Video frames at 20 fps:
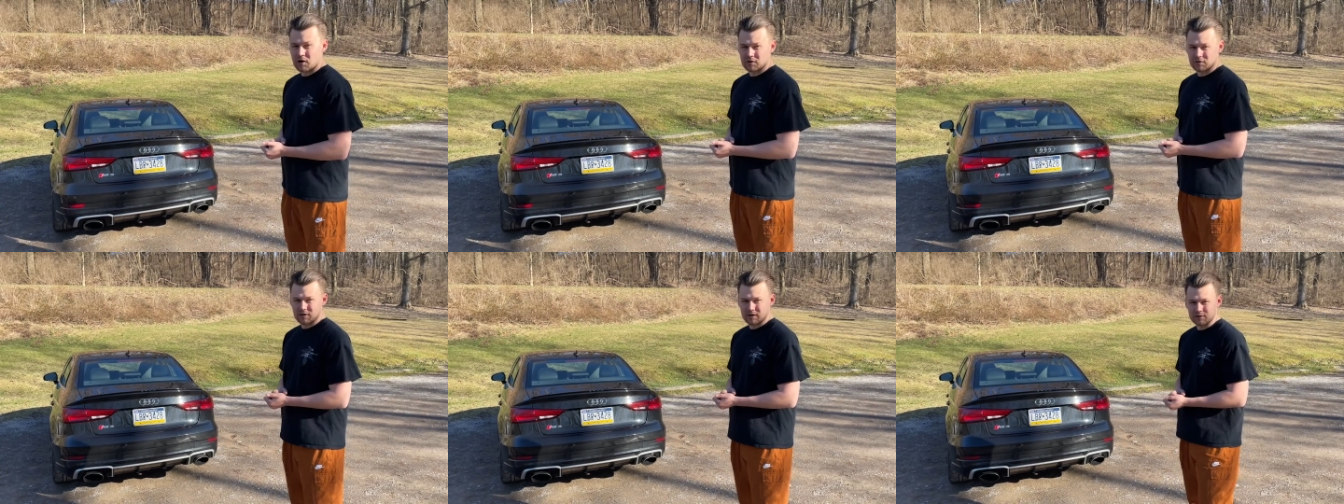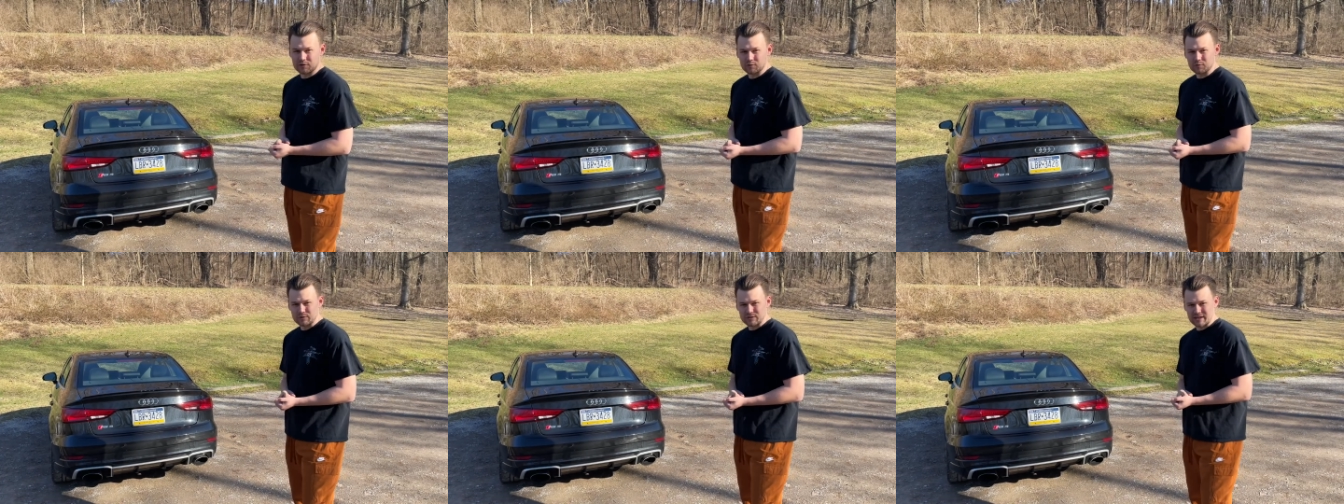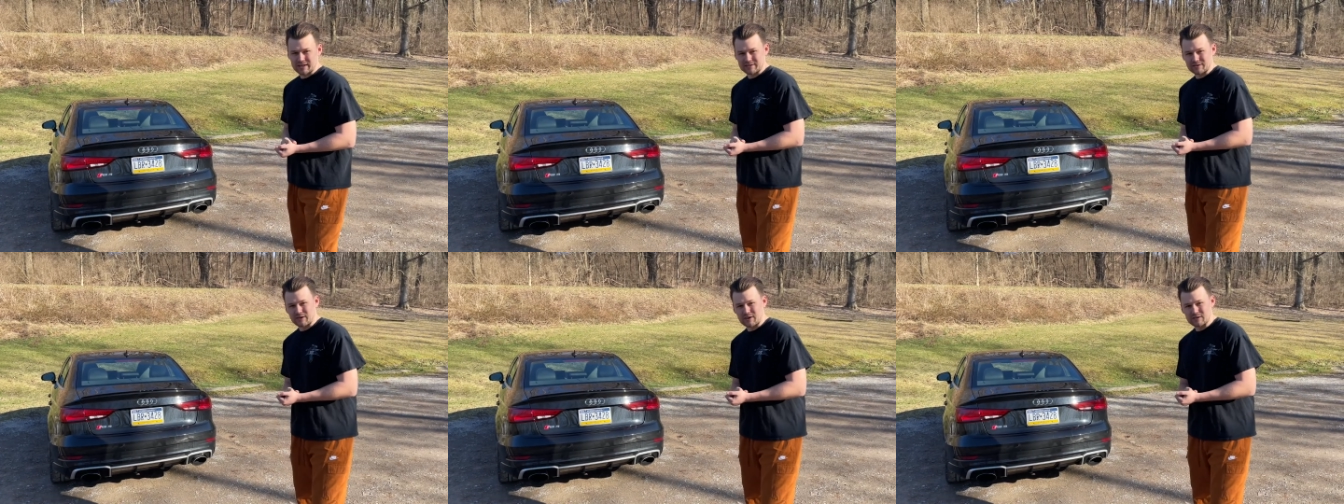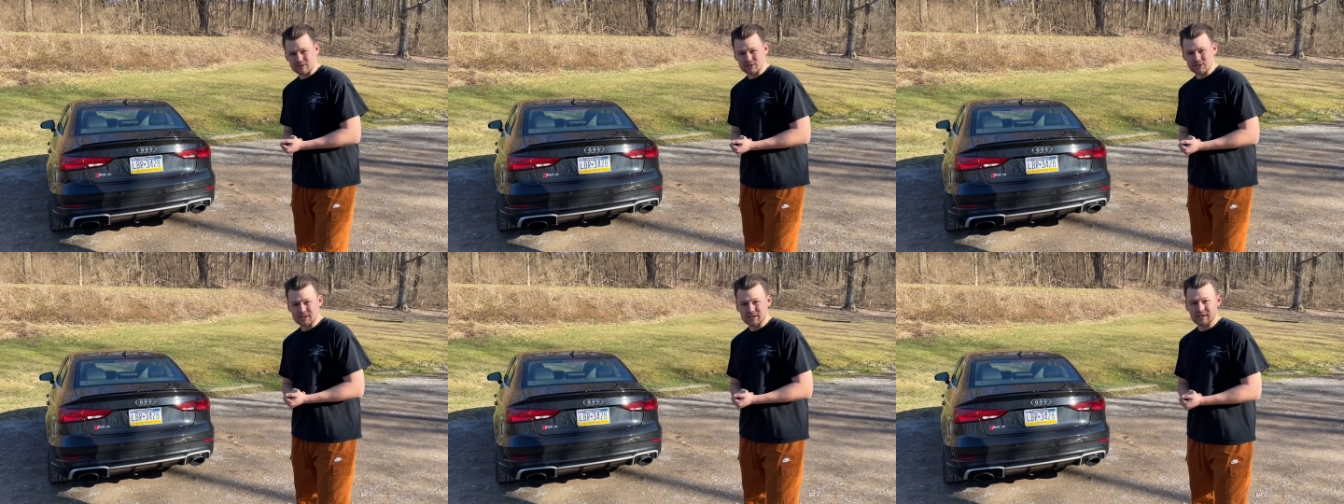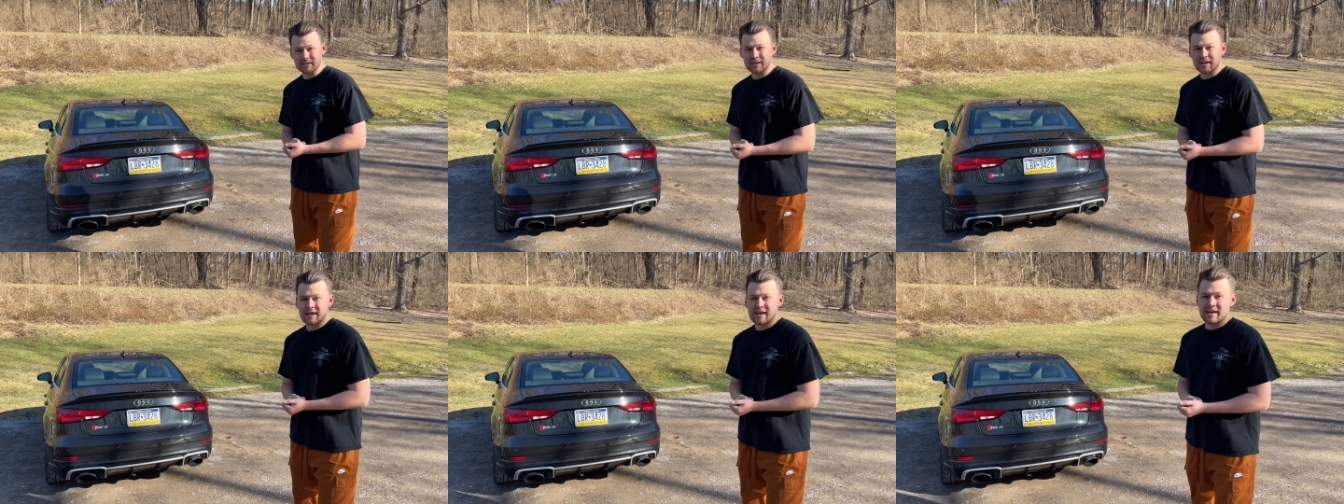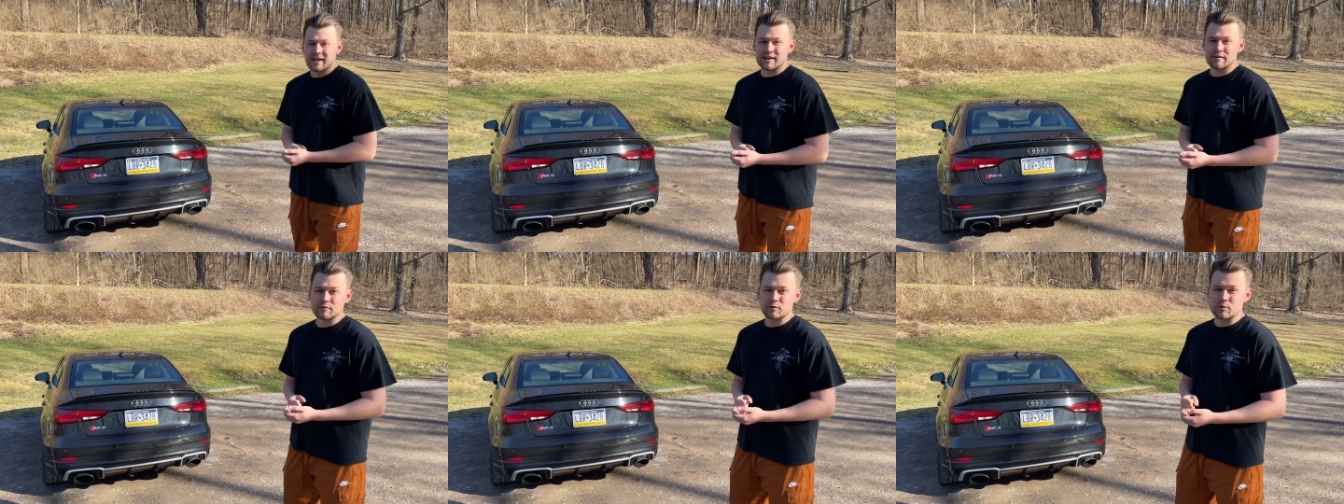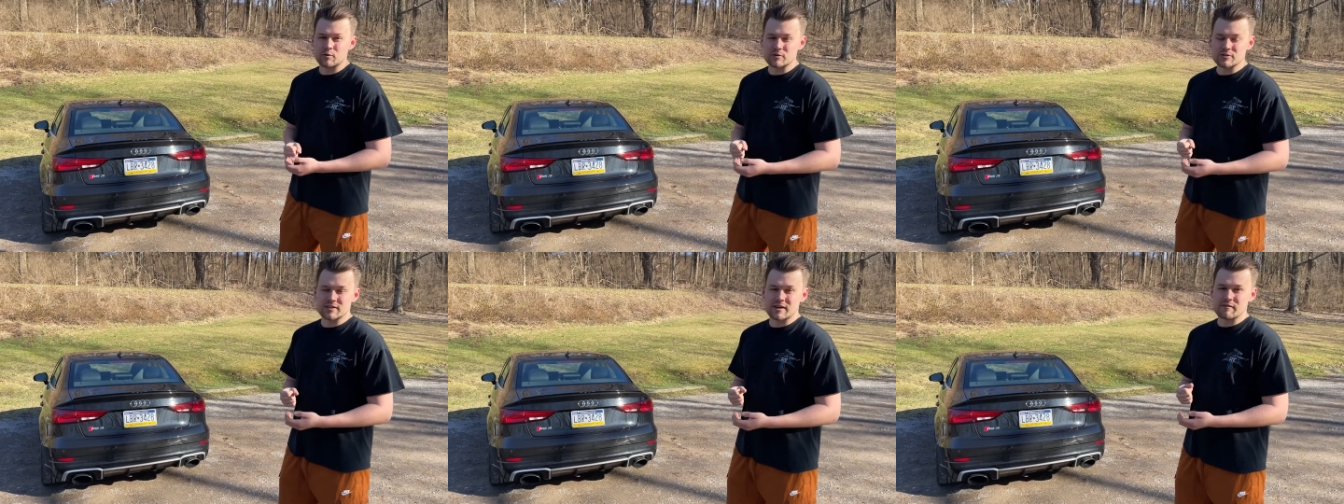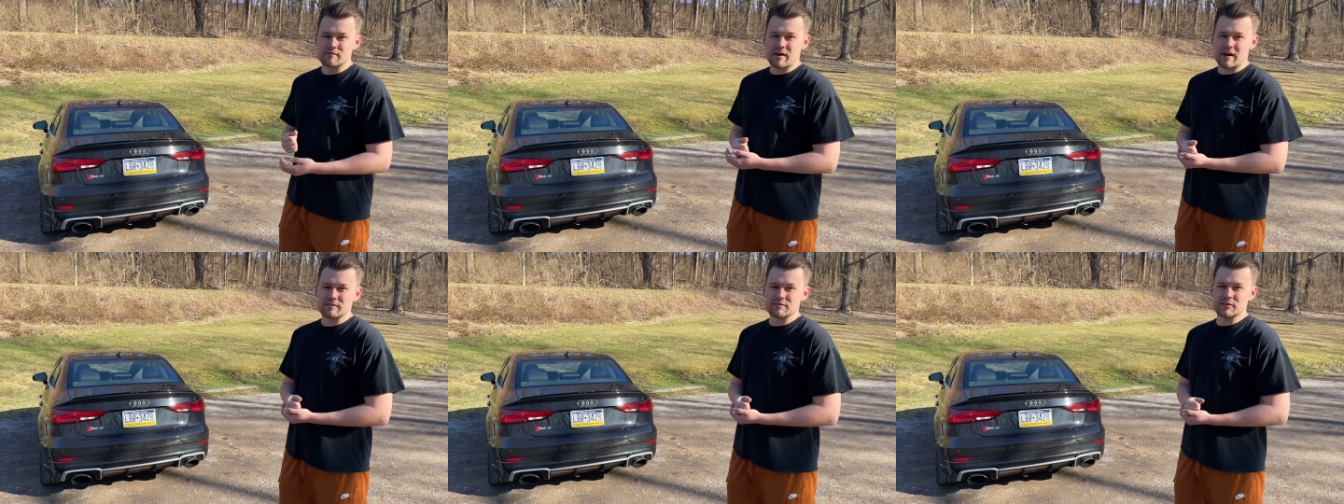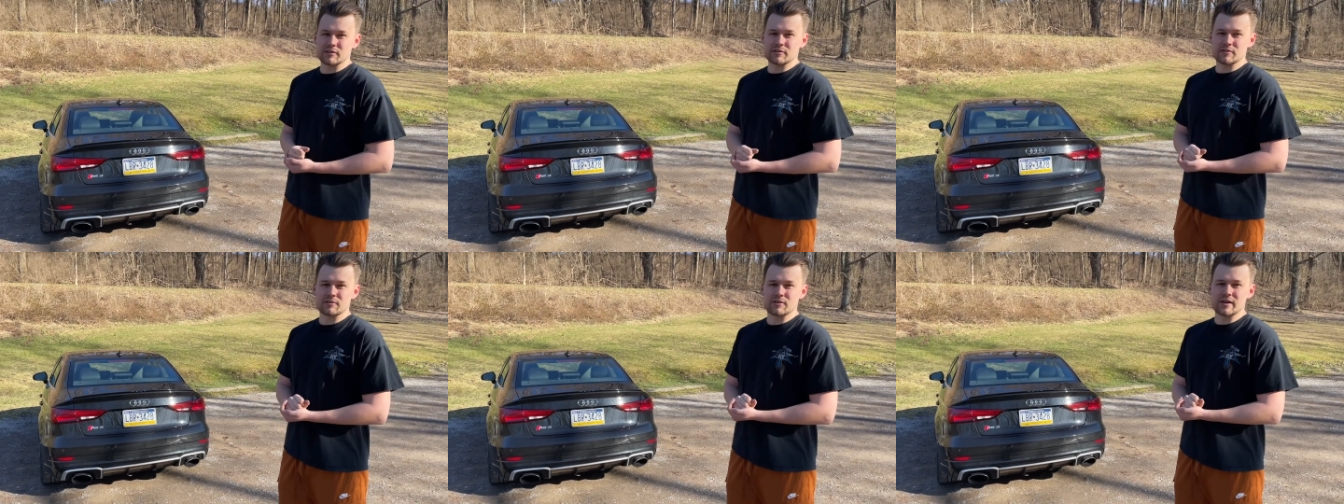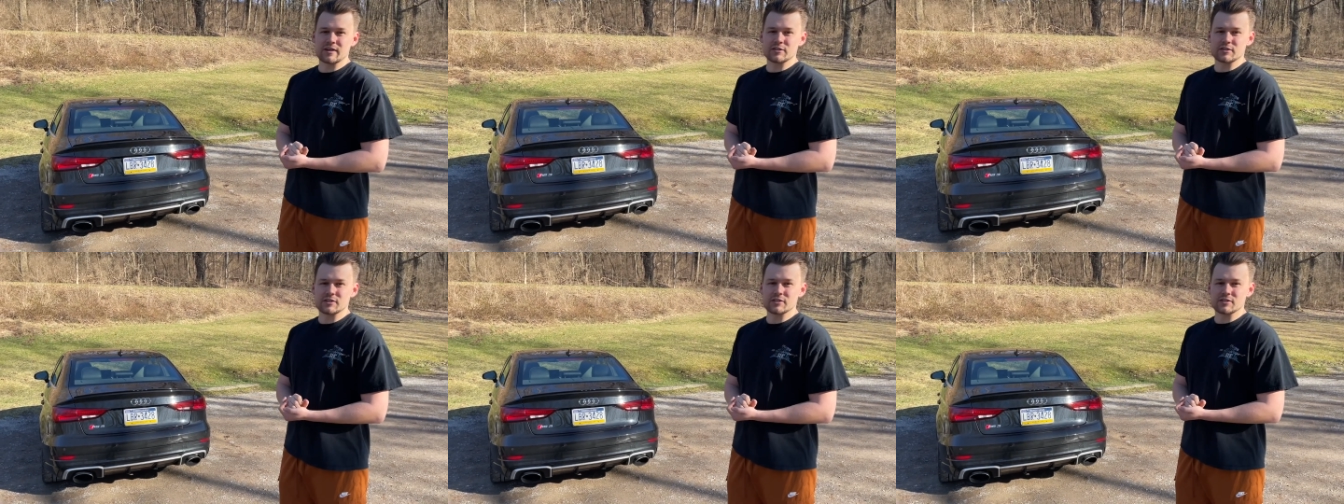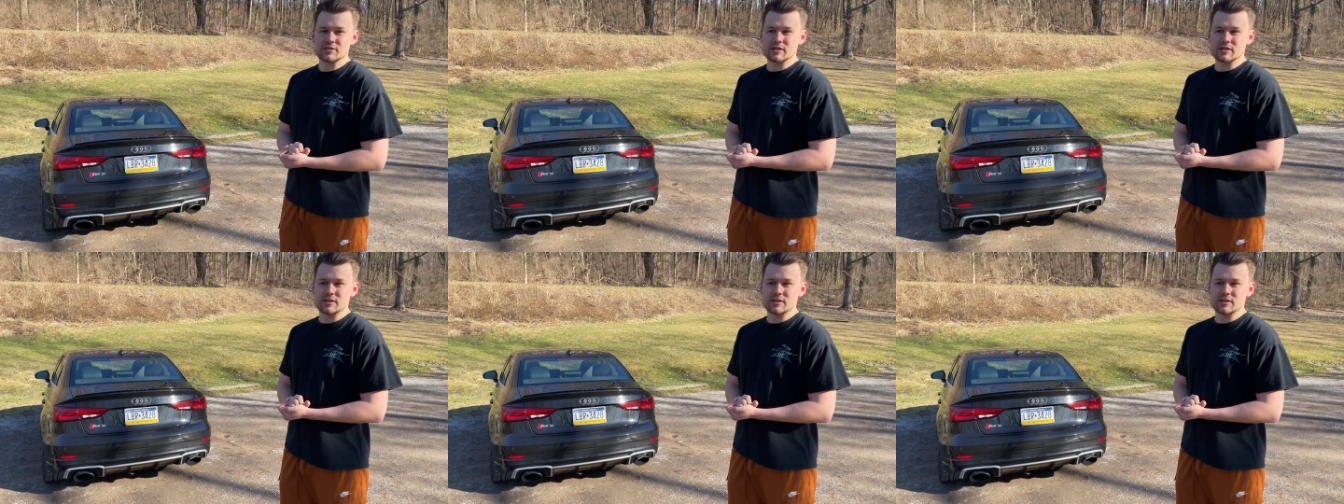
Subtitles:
a lot of cool technology, and of course that 5-cylinder engine.